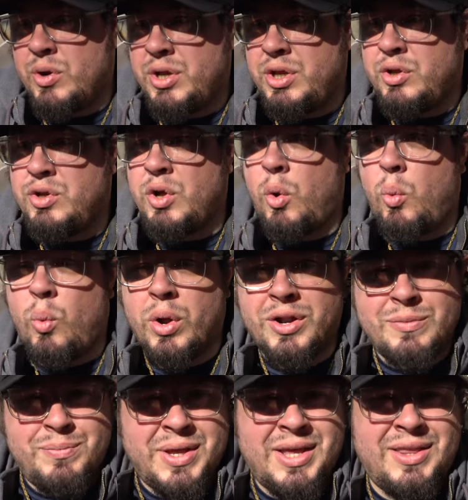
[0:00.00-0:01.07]
where you don't
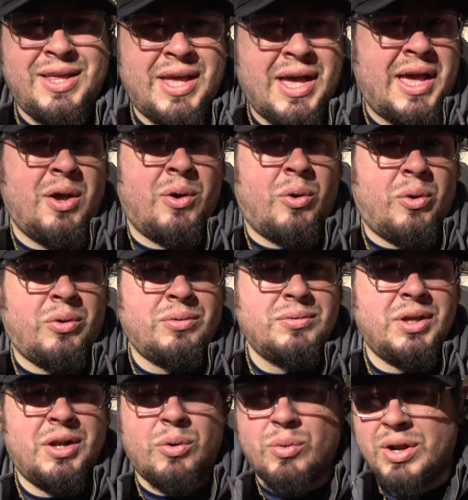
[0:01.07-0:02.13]
want to be the a-hole.
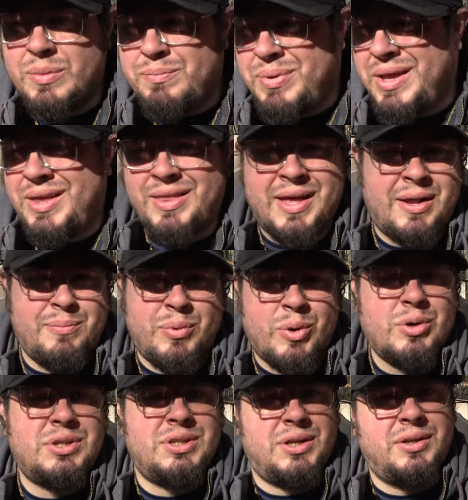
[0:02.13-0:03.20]
You don't want to be that
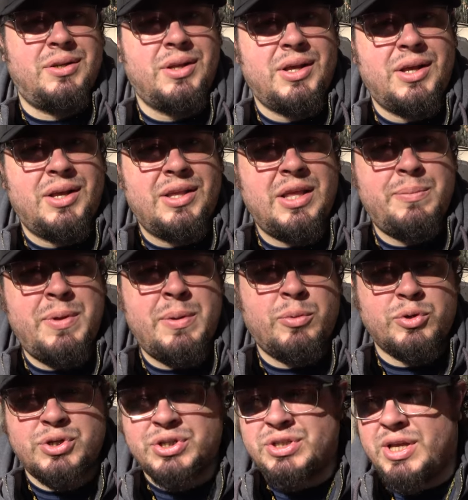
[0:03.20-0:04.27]
person that
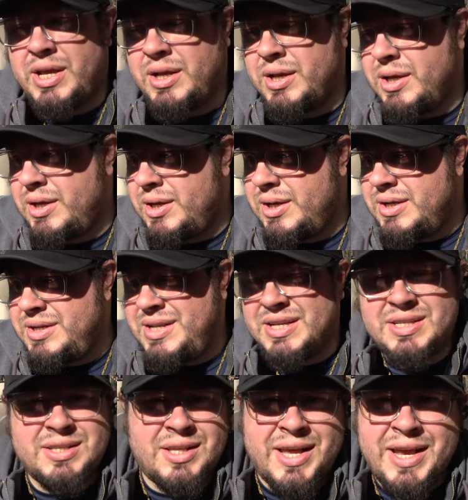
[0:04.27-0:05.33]
people just like
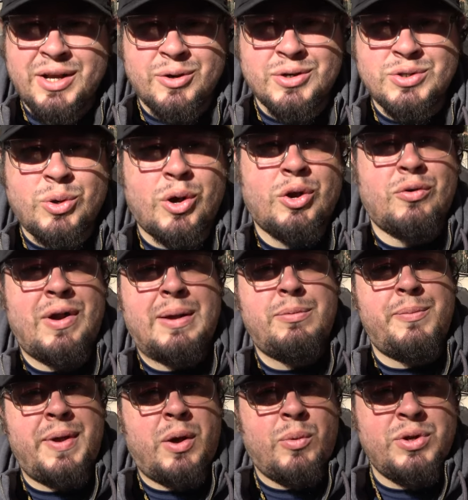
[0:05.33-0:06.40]
dislike or talk crap
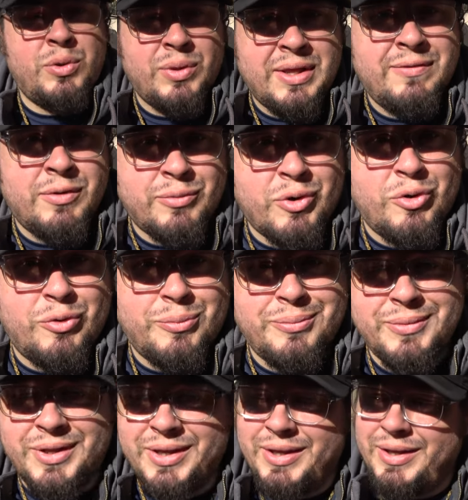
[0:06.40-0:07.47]
about when you leave the room.
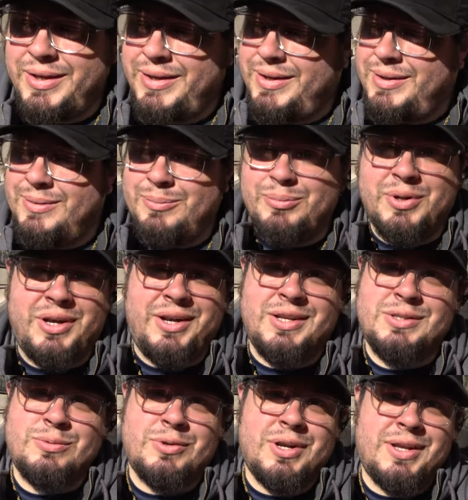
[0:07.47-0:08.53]
But it
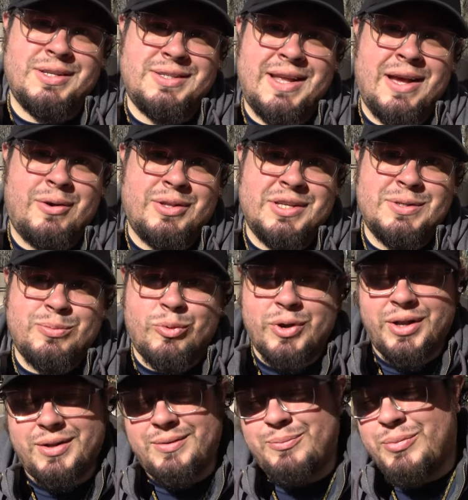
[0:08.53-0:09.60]
is what it is now at this
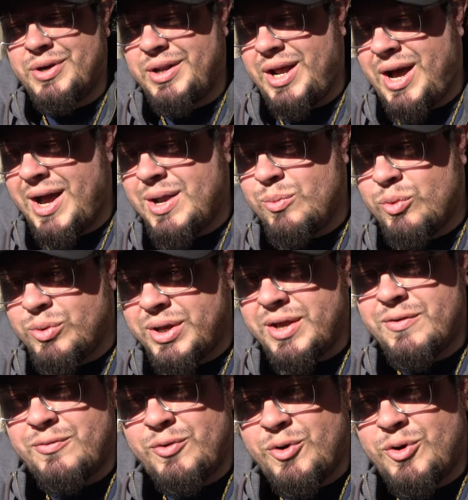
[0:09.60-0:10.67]
point. But I will
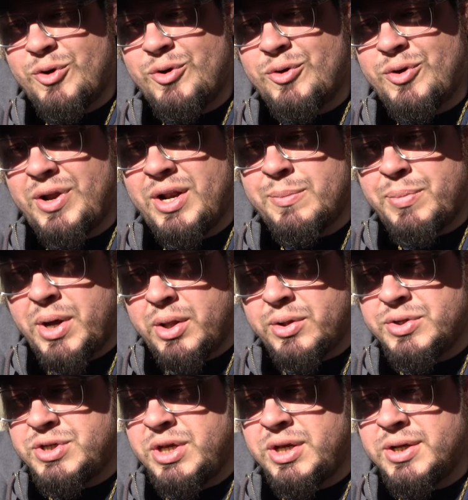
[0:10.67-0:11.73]
give her an
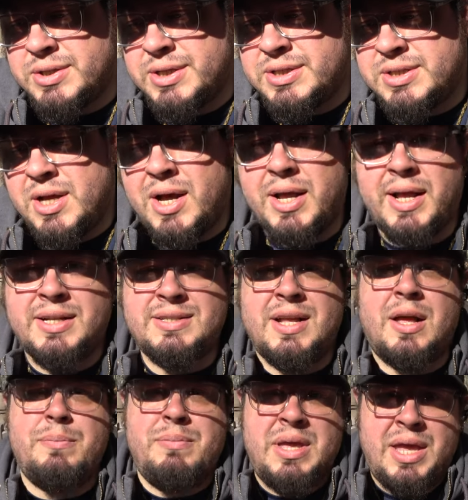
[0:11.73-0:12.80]
apology because it's
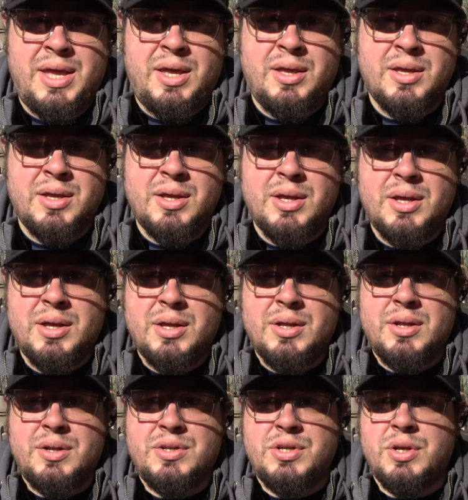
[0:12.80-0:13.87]
not me
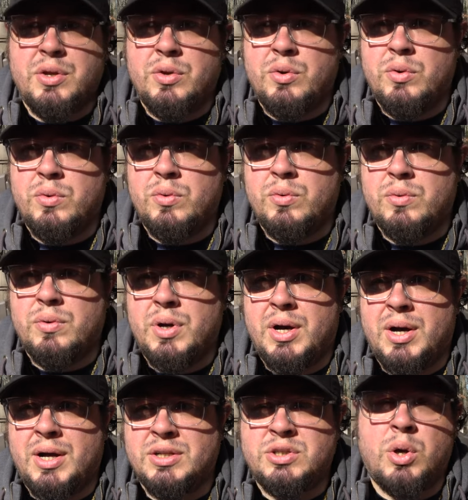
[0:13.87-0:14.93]
to
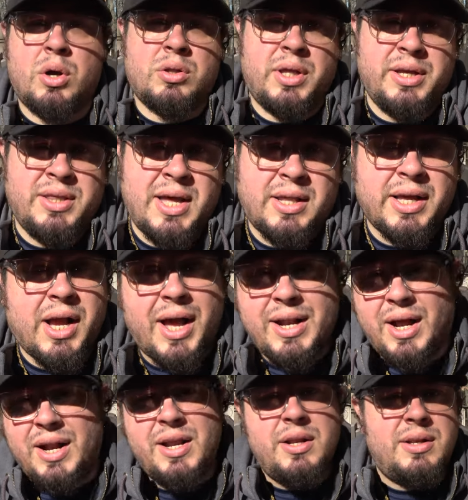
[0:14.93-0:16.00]
talk like that. Like
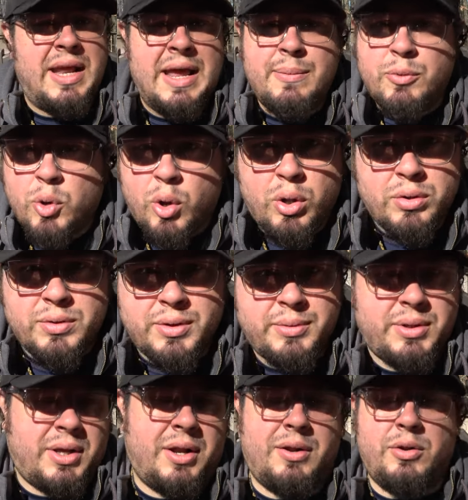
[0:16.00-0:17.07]
I didn't name call.
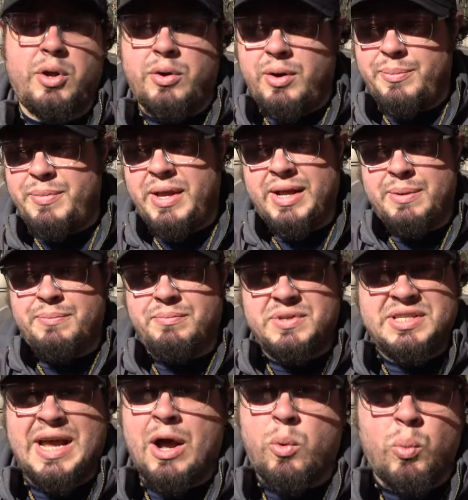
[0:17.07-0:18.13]
Like, I don't know. I'm making it
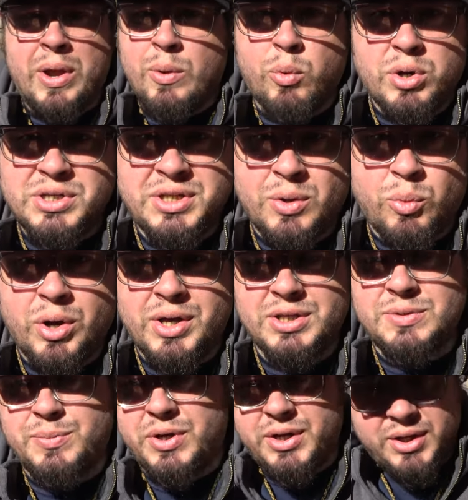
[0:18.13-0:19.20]
sound way worse than it
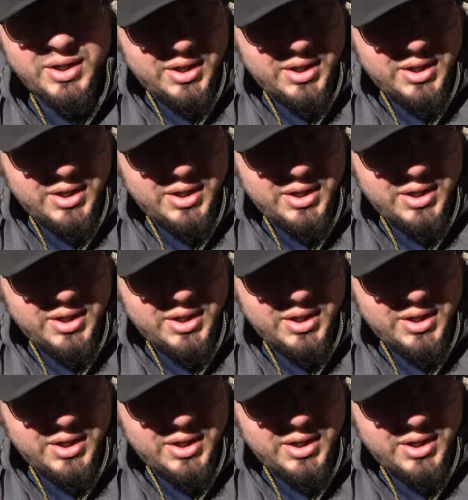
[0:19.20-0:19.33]
was, but